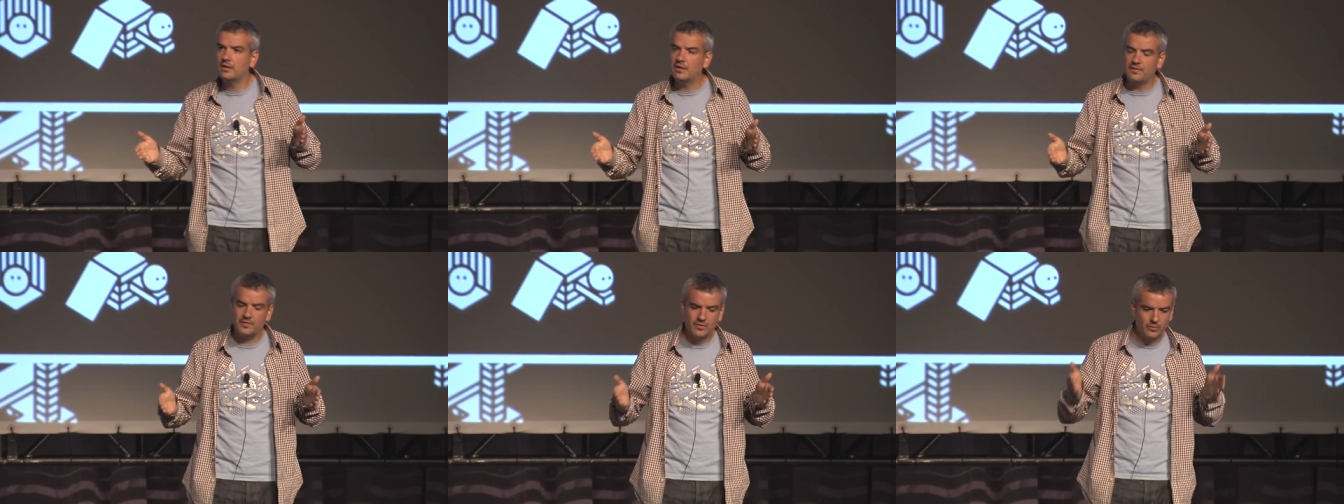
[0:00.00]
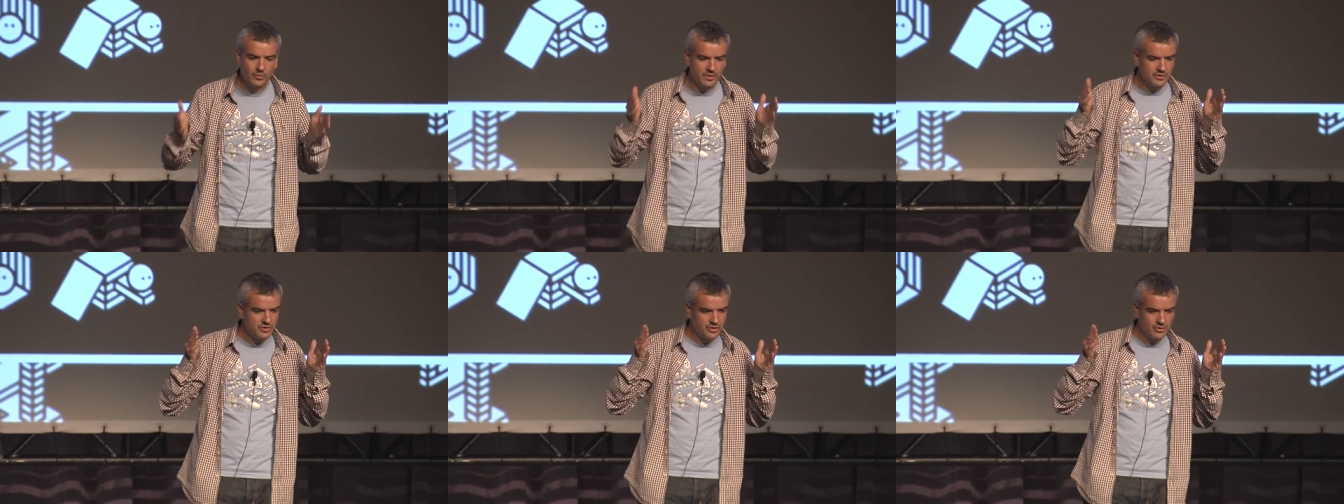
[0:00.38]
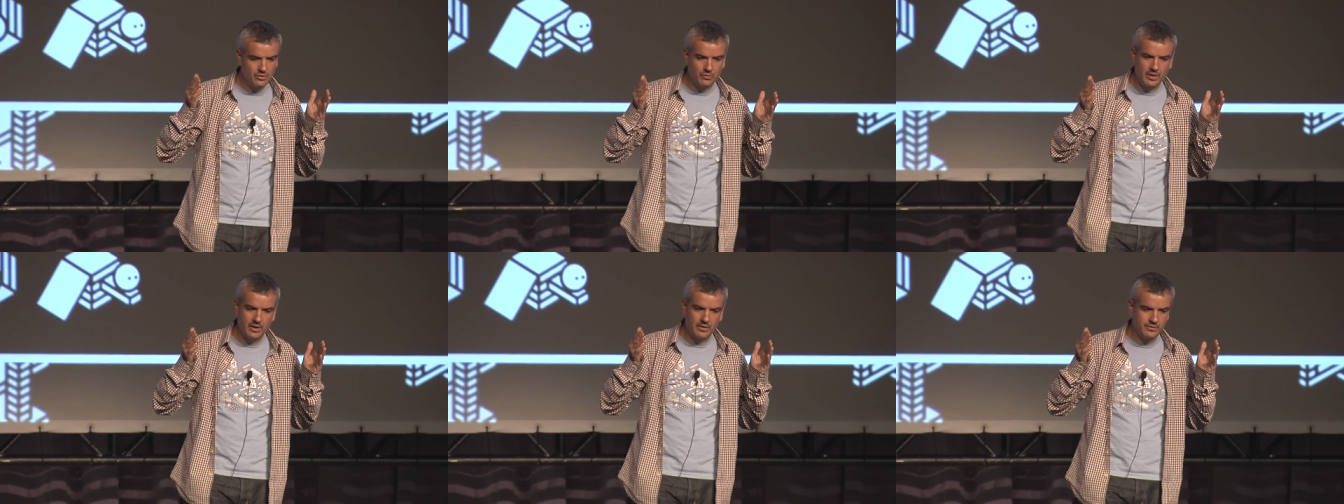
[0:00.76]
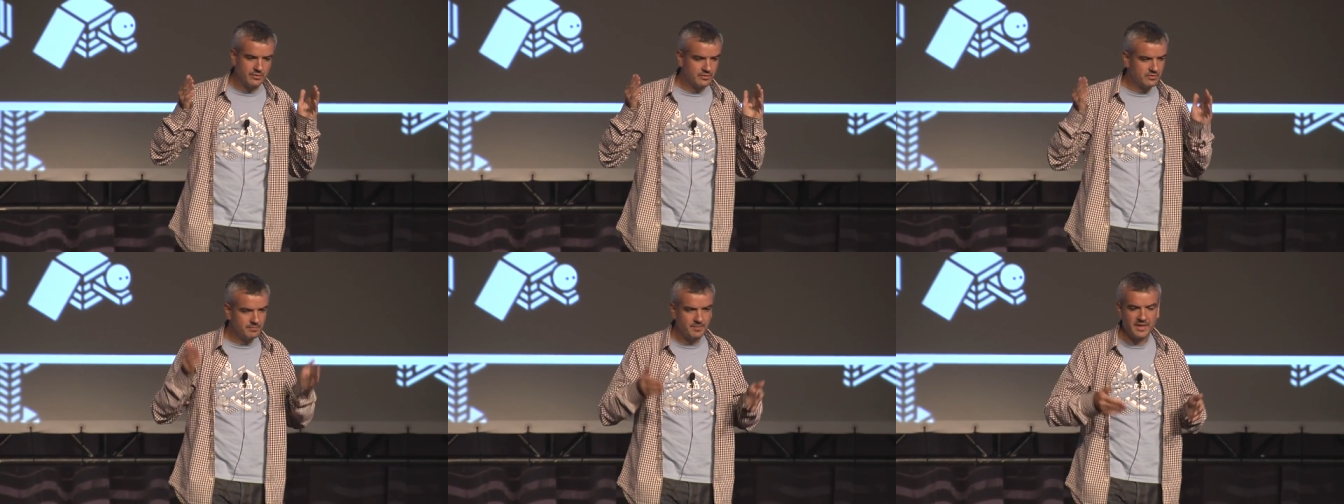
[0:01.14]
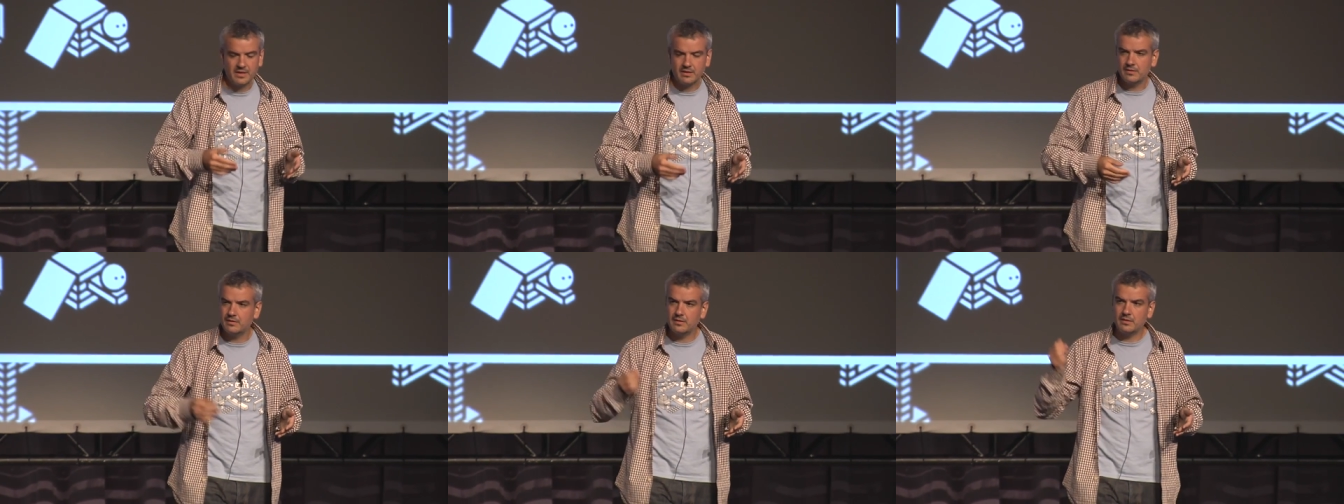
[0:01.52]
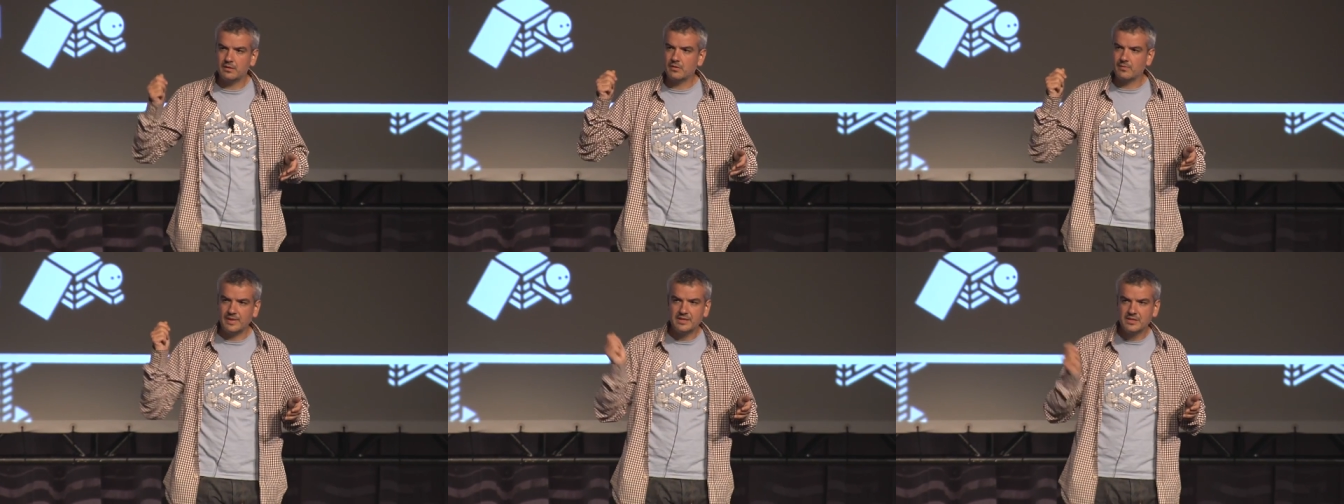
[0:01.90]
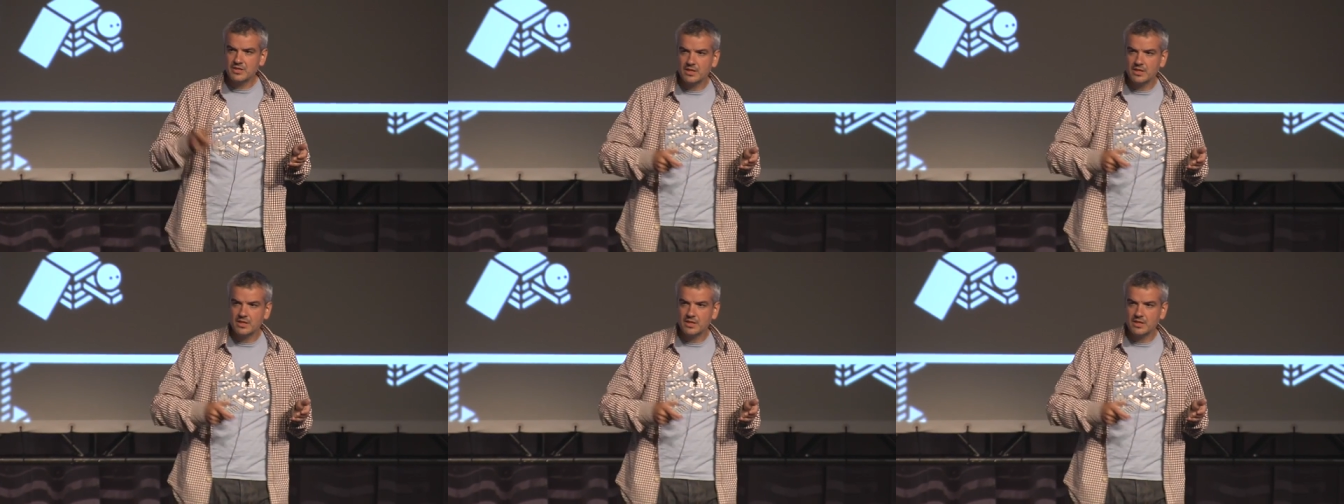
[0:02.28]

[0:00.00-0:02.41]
If you want to show how your specular red